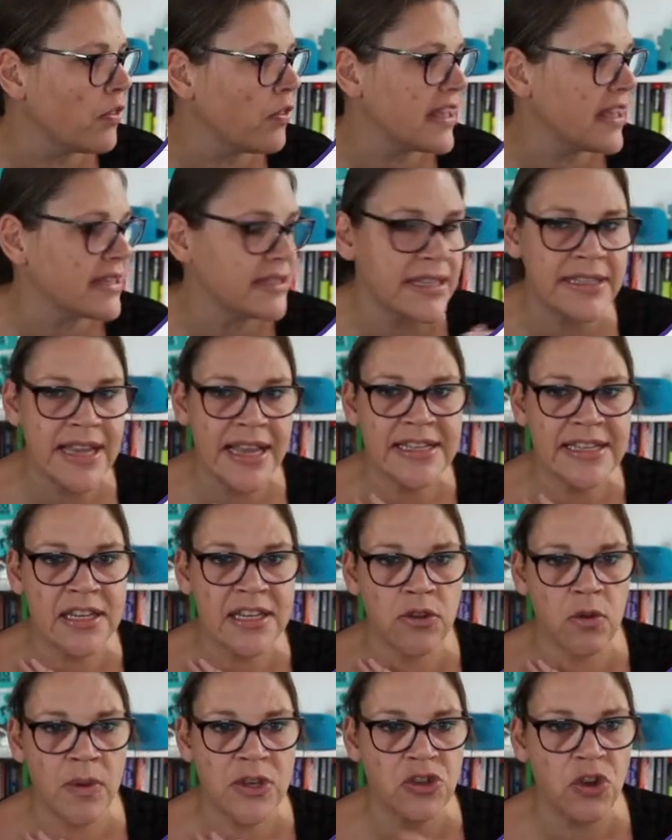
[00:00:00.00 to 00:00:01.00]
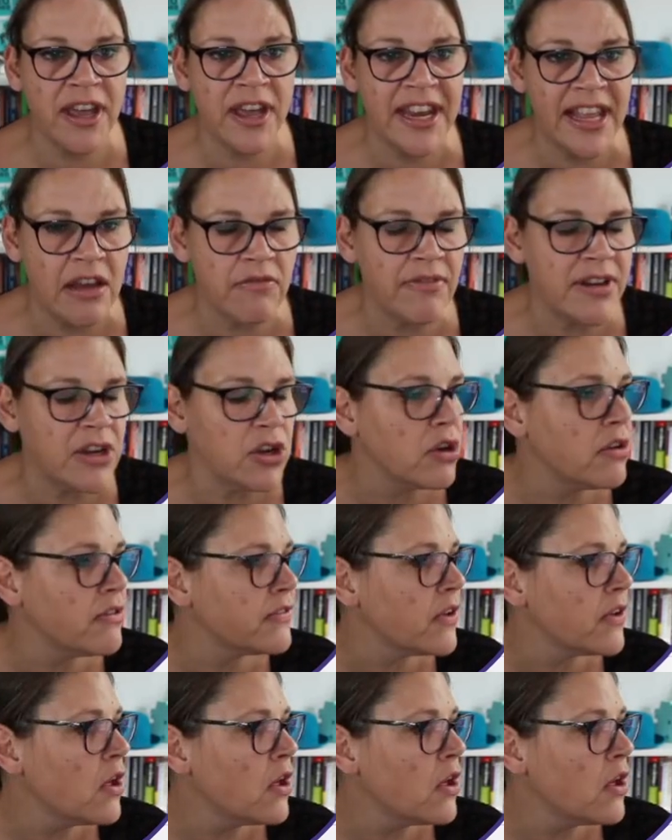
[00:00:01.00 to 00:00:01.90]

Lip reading: That's the data that we're trying to get rid of.